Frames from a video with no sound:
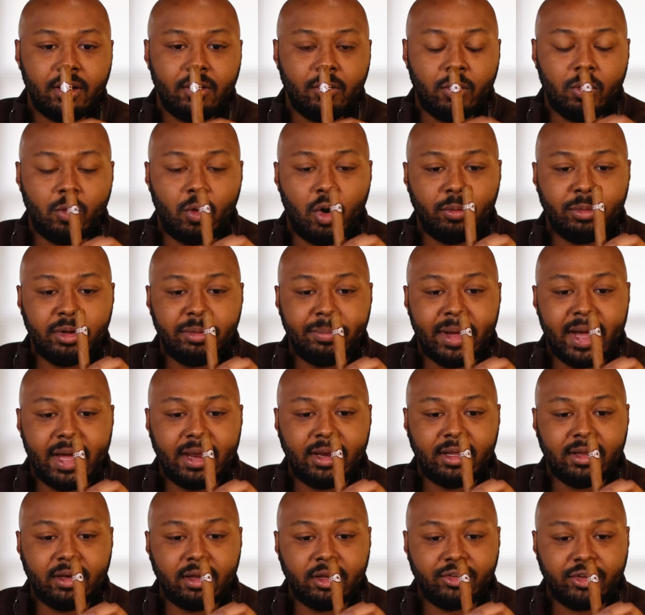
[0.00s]
we won't be
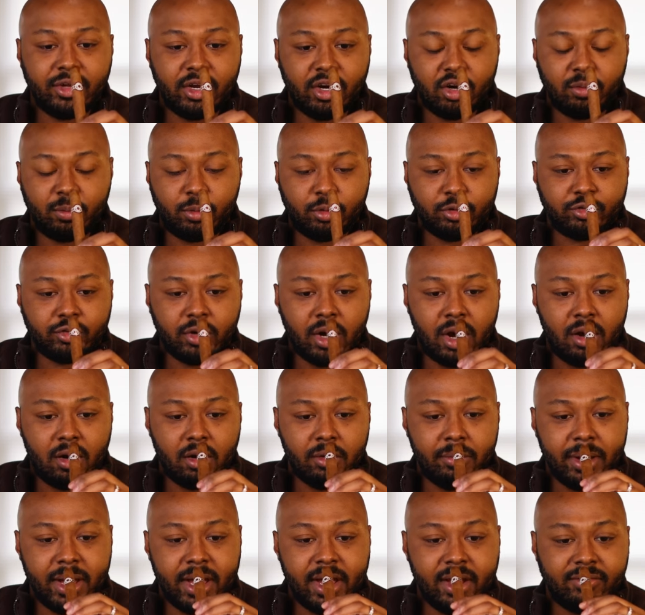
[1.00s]
battling a terrible draw
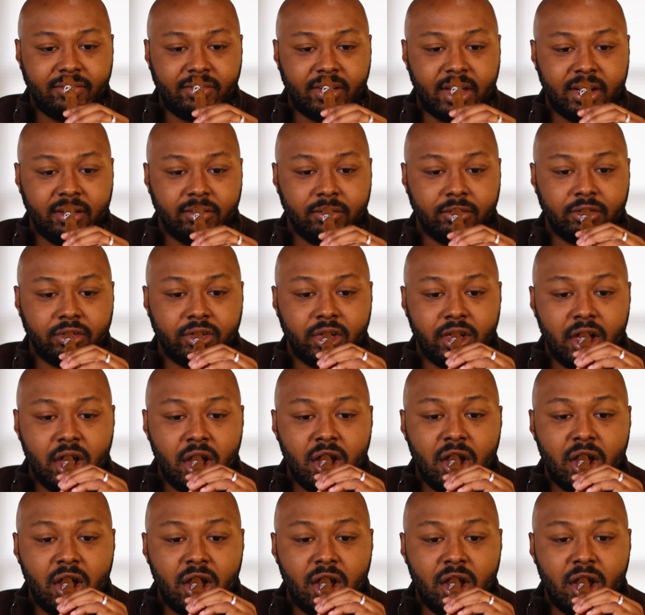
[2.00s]
or bad flavors.